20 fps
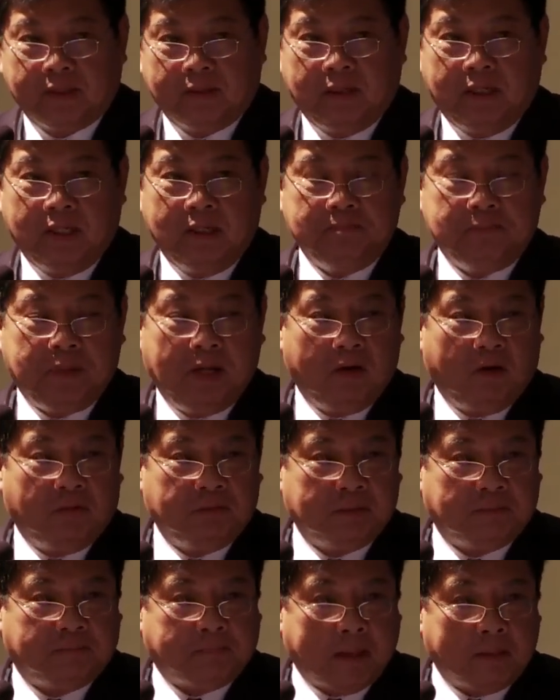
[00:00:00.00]
live below
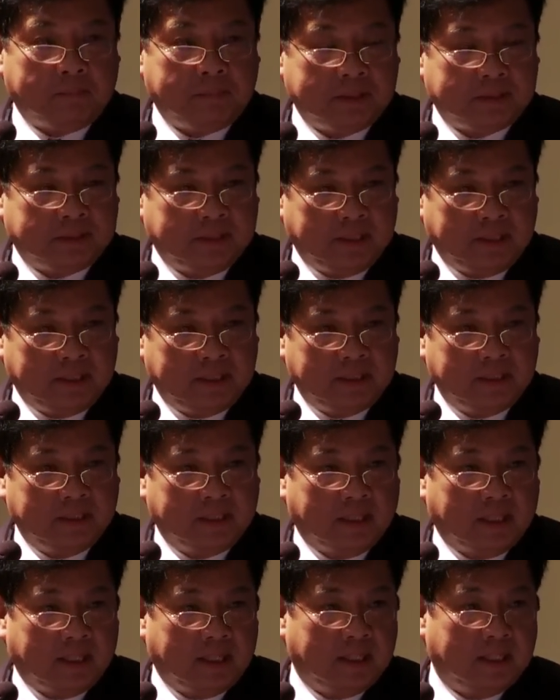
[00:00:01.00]
the poverty
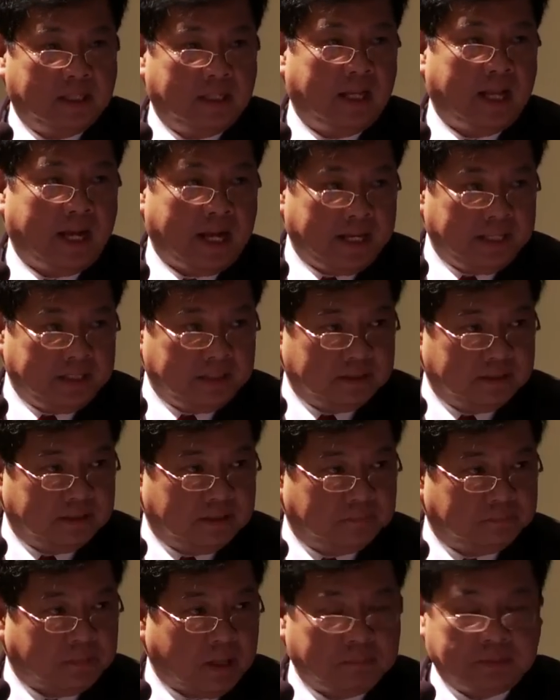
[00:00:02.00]
line,
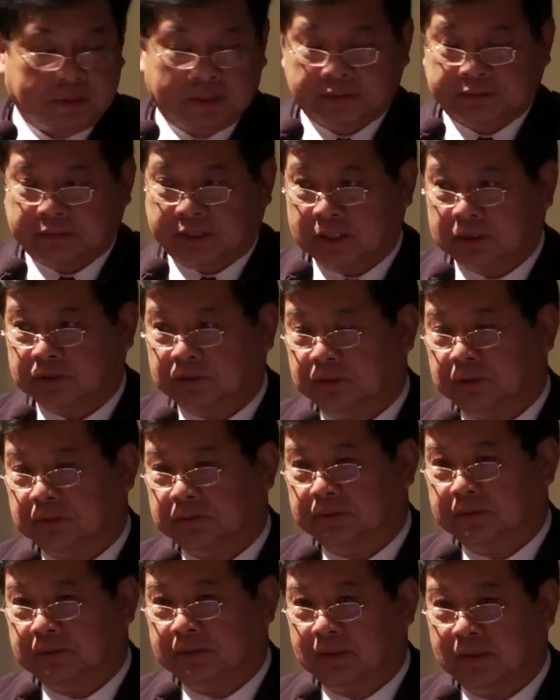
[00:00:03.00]
a poverty threshold
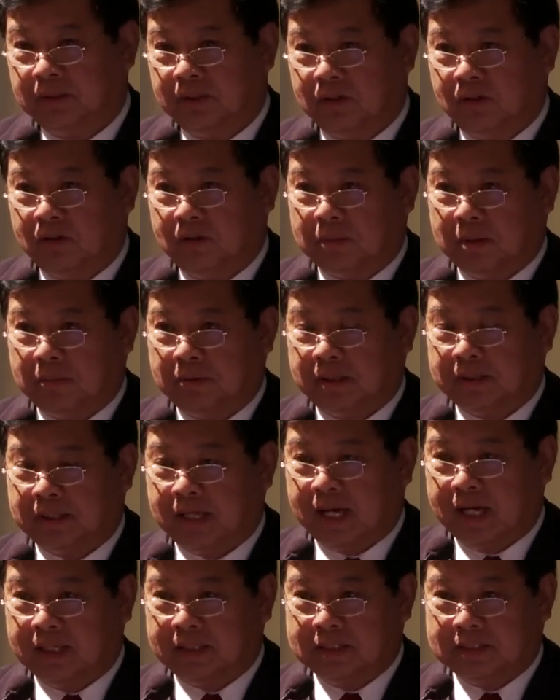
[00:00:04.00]
of about
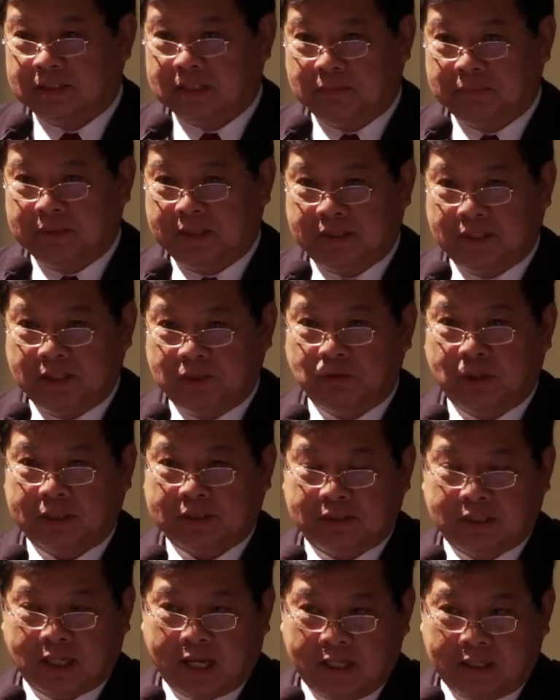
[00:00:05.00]

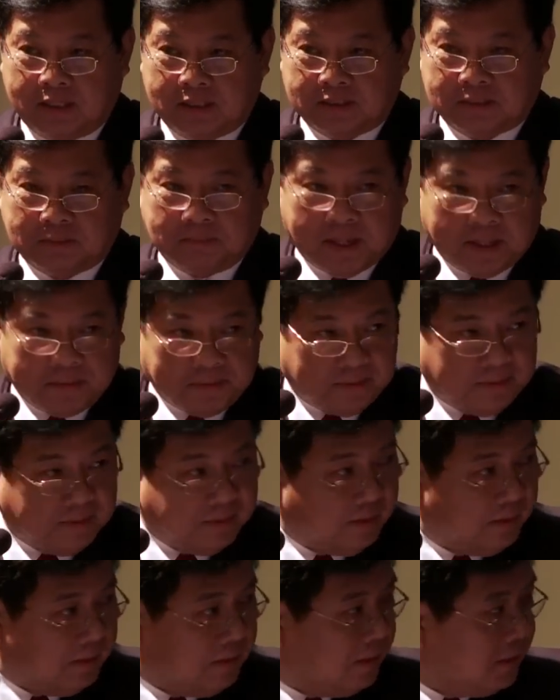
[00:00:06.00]
$170 a month.
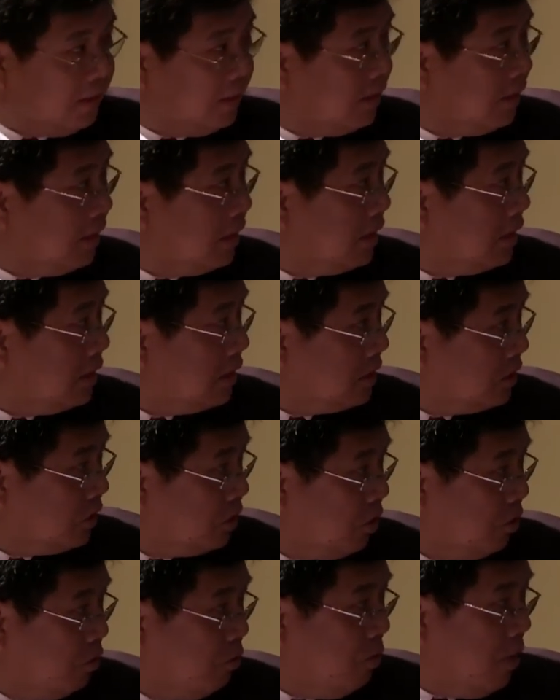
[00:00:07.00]

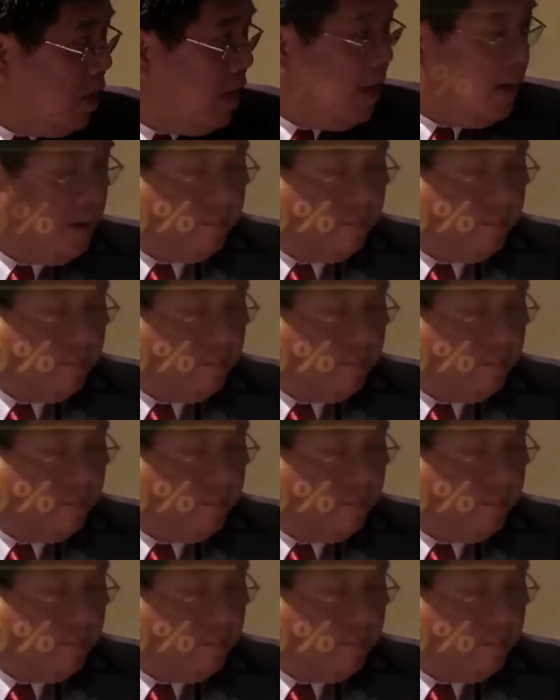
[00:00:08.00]
So